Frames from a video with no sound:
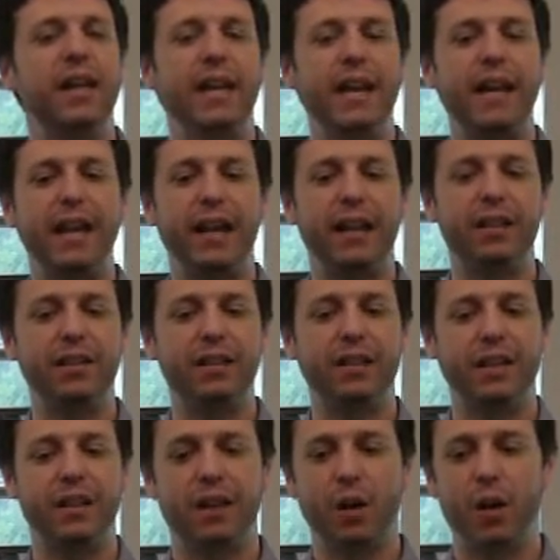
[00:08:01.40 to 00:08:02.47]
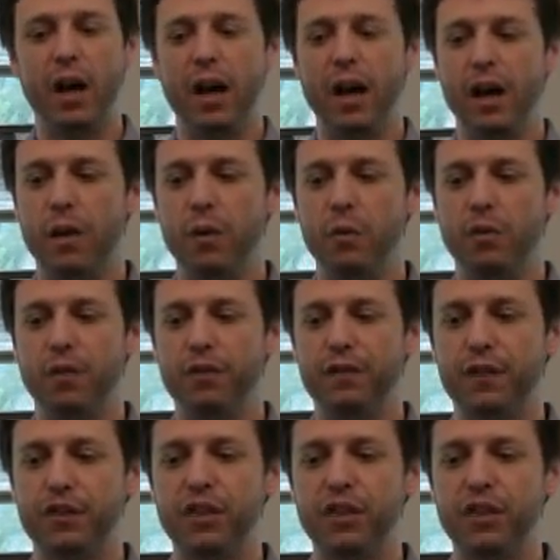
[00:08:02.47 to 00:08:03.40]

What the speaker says: and for